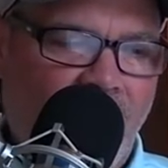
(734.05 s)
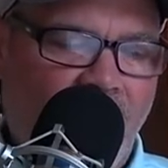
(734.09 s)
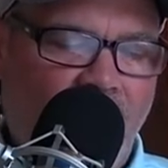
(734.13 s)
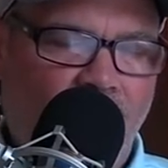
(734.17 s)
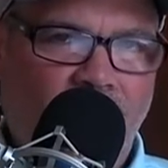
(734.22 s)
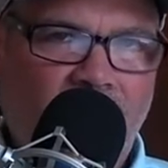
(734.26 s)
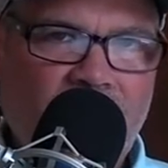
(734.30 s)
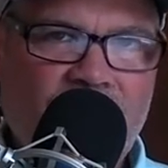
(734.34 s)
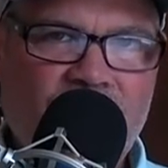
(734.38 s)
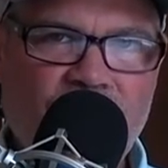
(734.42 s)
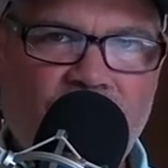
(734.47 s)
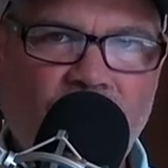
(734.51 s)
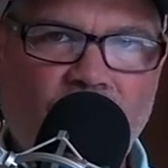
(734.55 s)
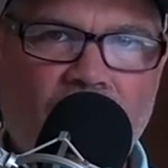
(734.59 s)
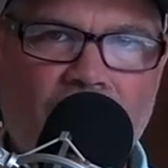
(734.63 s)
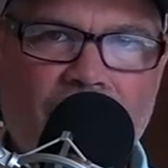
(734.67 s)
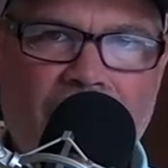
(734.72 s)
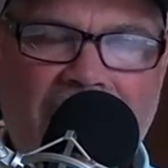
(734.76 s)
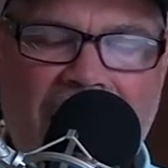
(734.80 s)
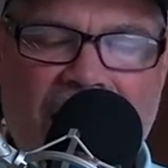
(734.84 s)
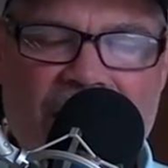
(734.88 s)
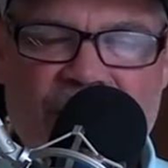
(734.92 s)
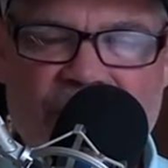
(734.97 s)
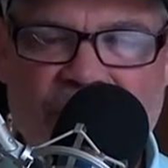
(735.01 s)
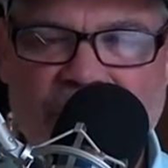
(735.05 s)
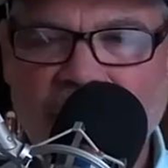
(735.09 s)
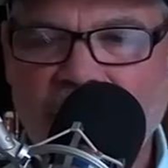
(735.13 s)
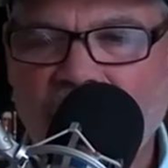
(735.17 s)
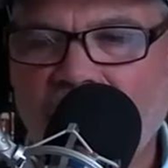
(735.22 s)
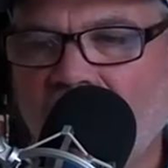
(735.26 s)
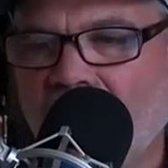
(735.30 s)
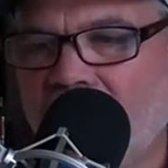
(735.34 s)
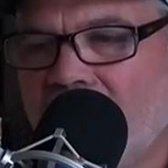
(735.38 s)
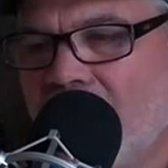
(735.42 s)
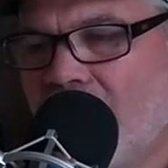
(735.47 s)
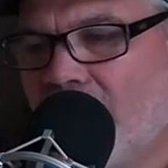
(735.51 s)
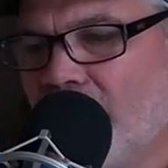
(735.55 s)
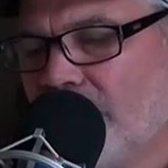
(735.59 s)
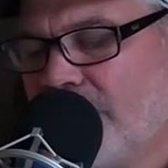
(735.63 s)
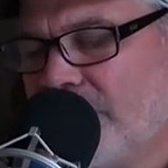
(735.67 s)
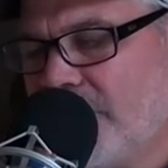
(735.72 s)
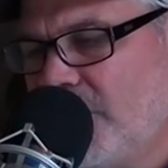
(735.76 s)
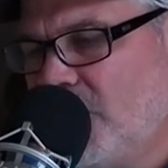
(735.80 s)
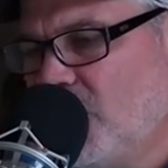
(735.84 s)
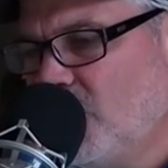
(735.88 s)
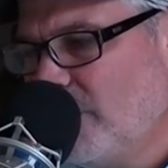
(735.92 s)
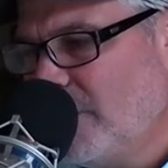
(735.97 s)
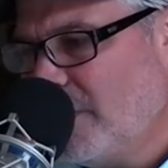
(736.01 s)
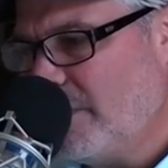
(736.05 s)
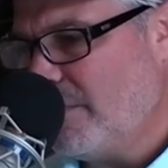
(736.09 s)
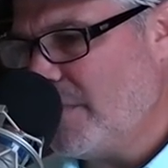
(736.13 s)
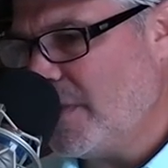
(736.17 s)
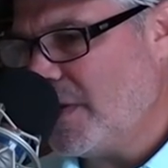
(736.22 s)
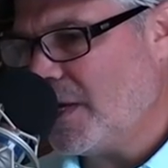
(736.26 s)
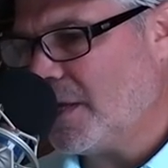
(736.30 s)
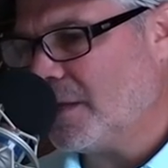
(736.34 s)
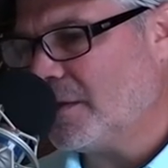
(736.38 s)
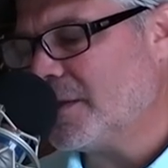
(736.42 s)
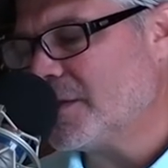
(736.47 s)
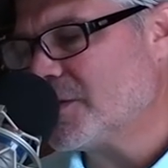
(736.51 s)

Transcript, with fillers: I want you to imagine an unhealthy human being.